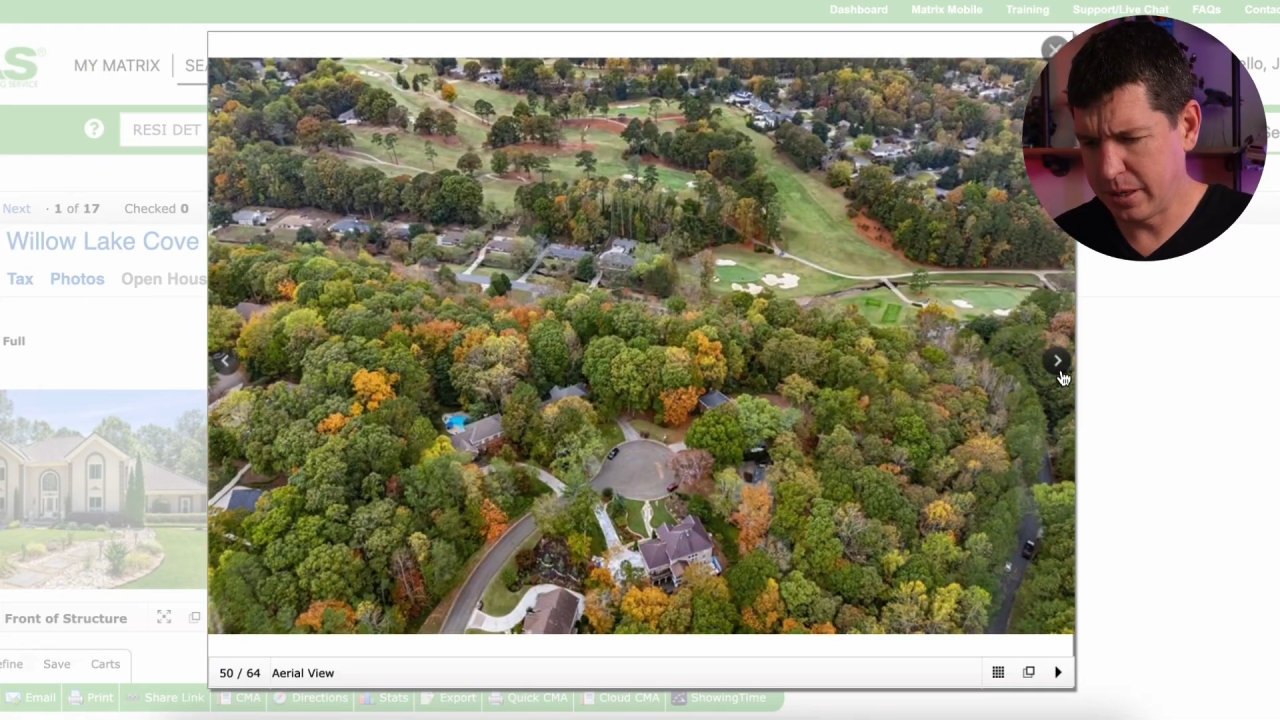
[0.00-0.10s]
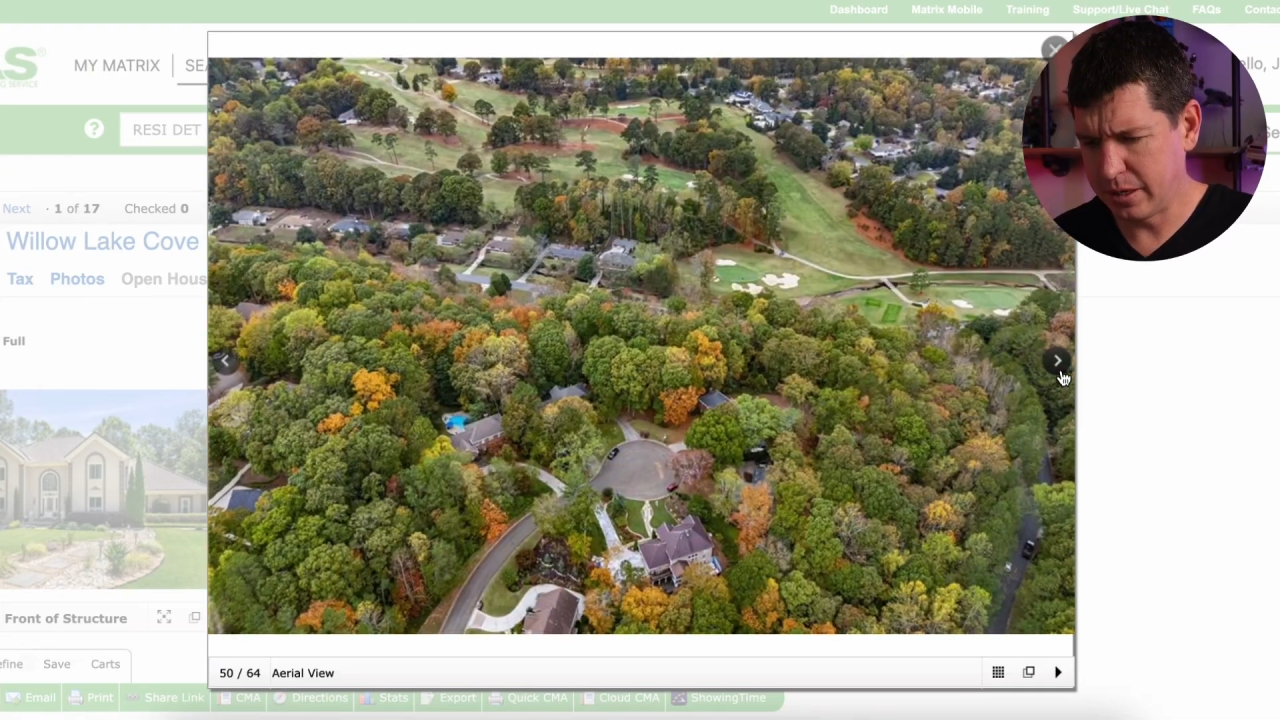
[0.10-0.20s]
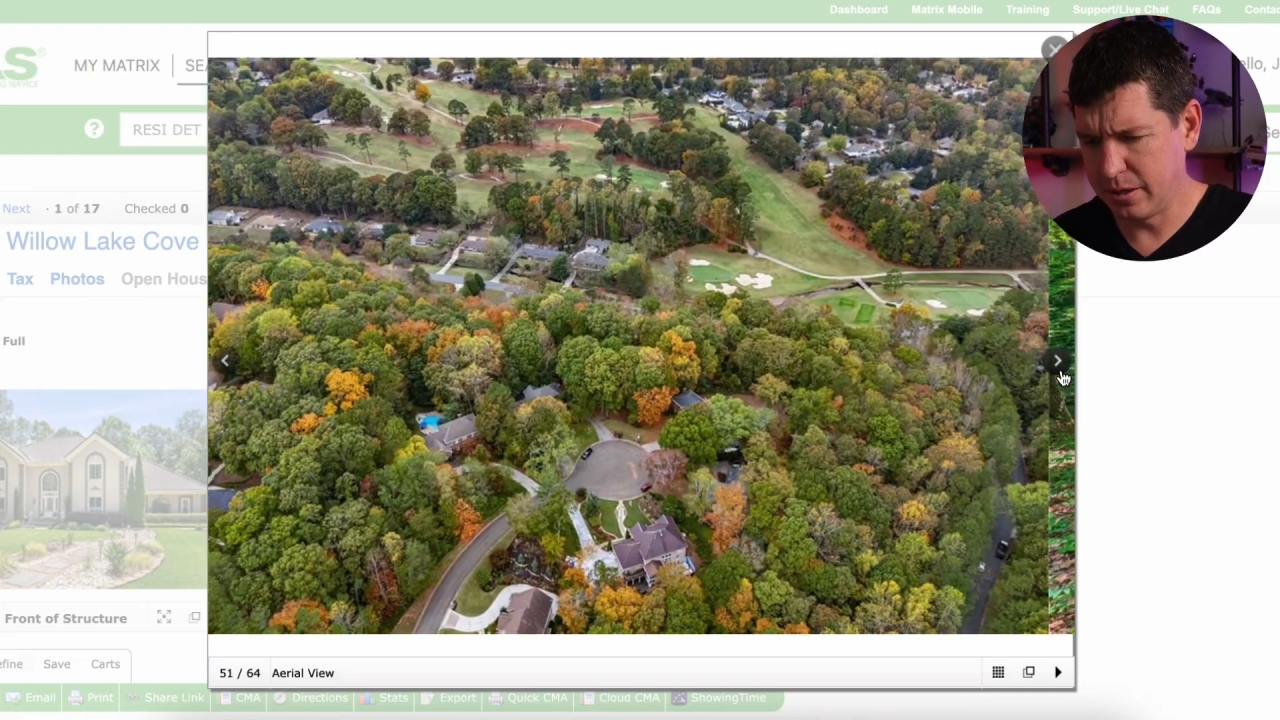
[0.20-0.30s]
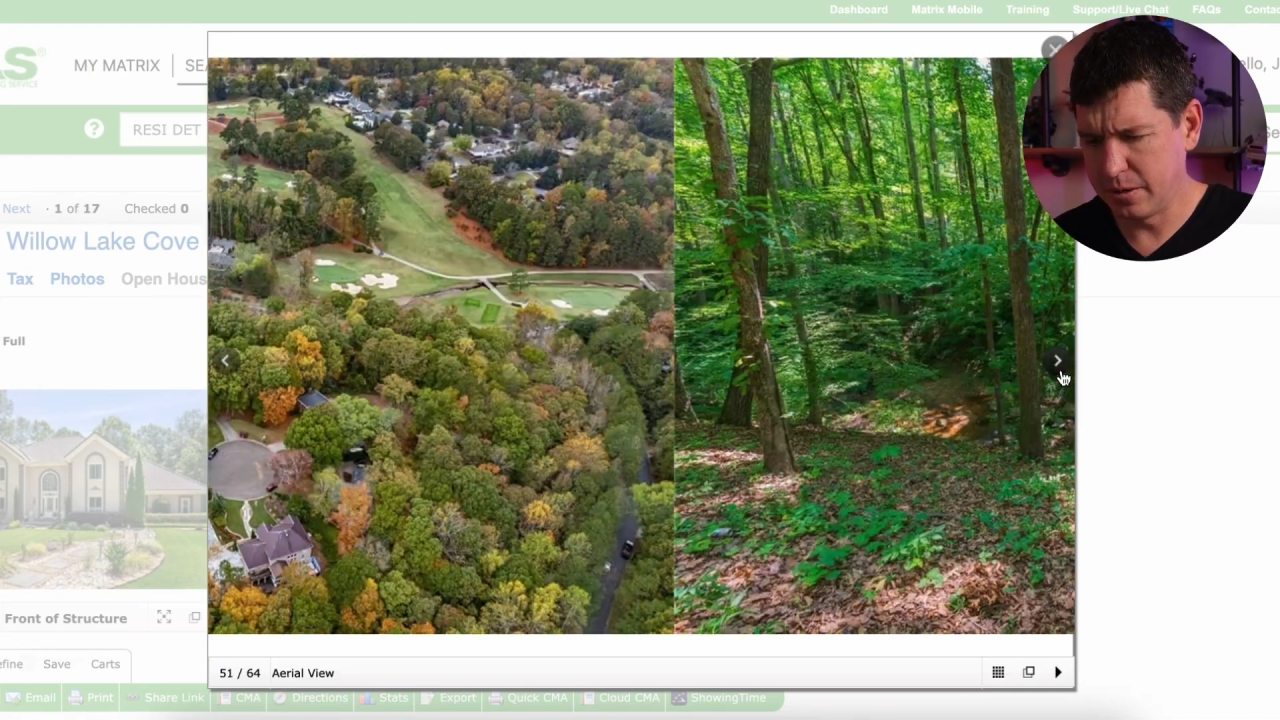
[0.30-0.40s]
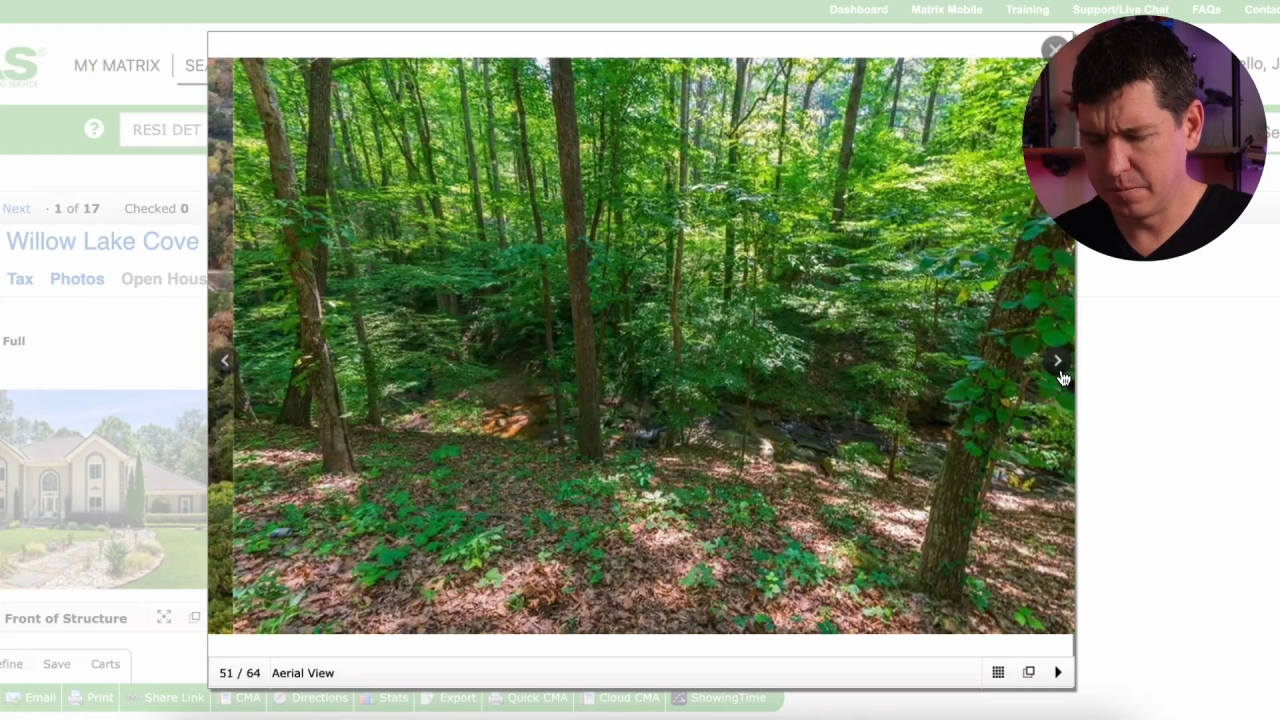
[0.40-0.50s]

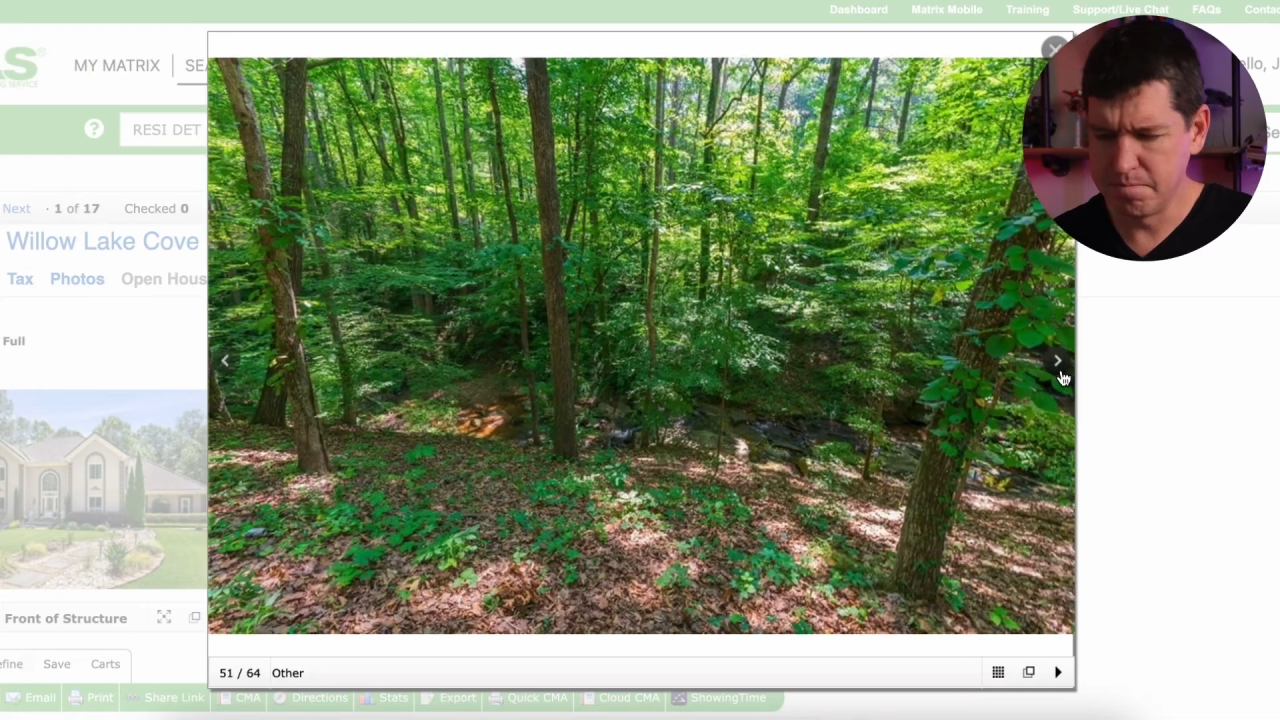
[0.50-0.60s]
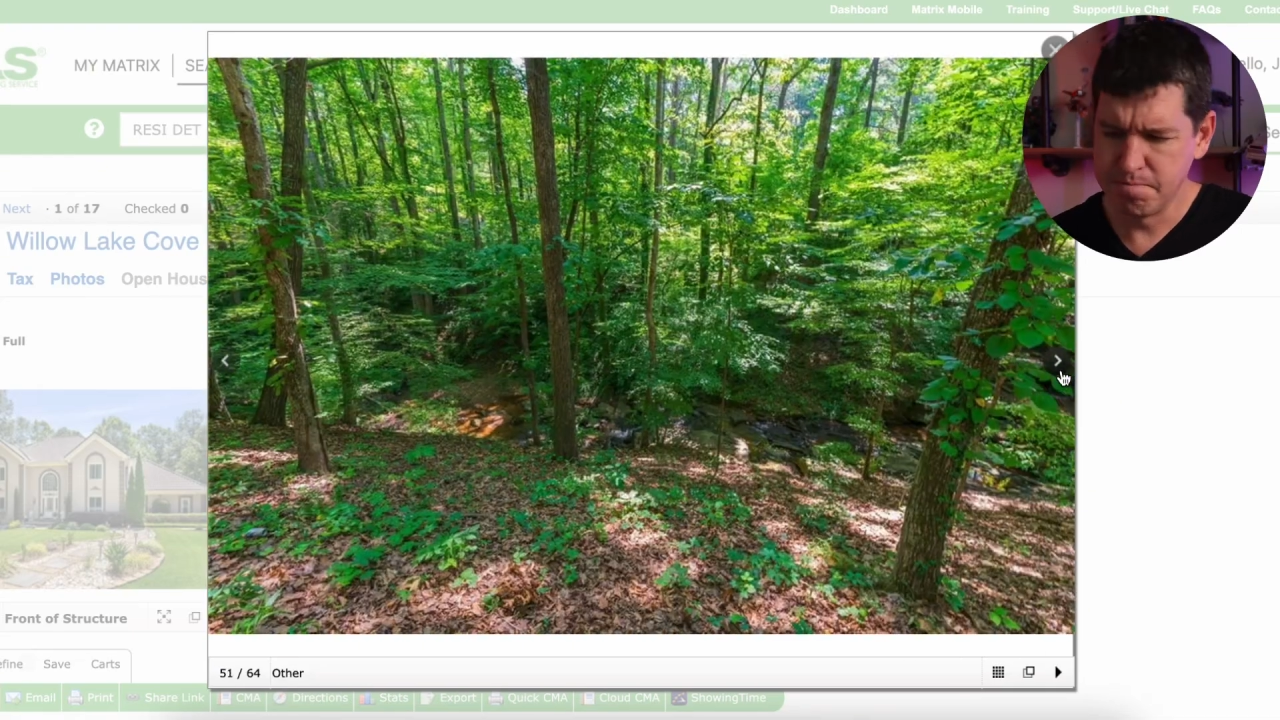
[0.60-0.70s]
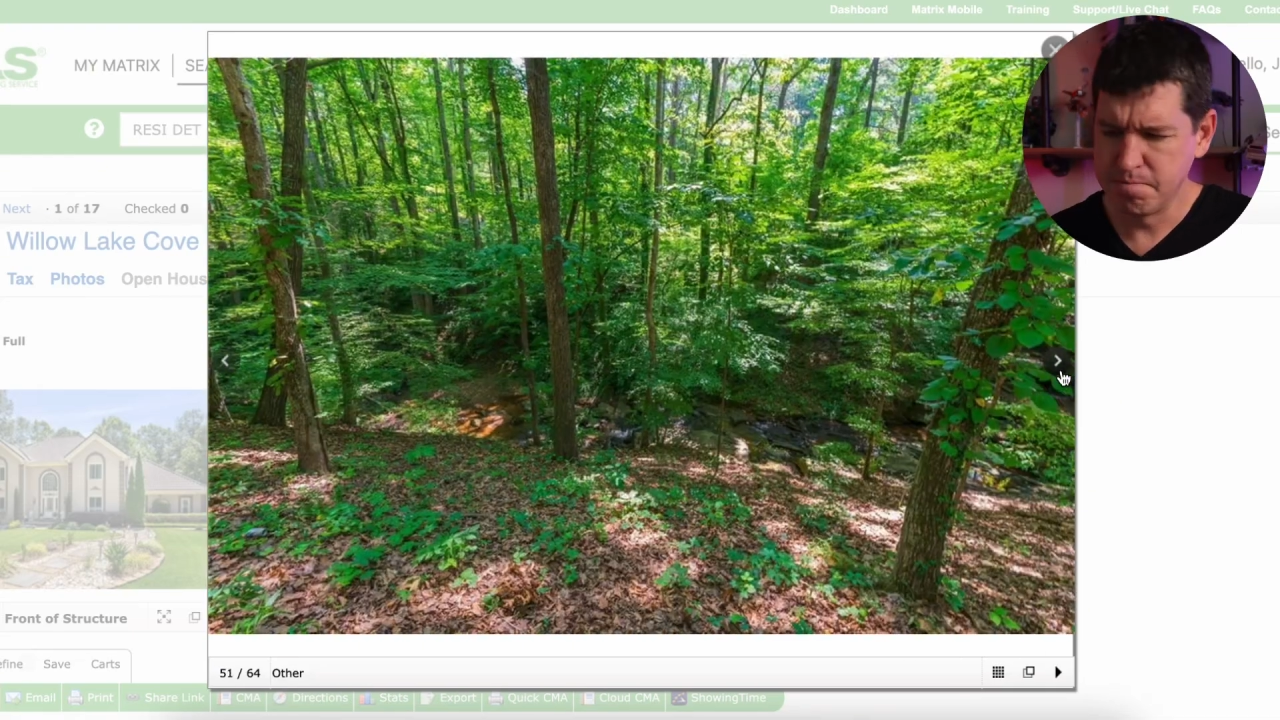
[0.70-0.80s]
backyard.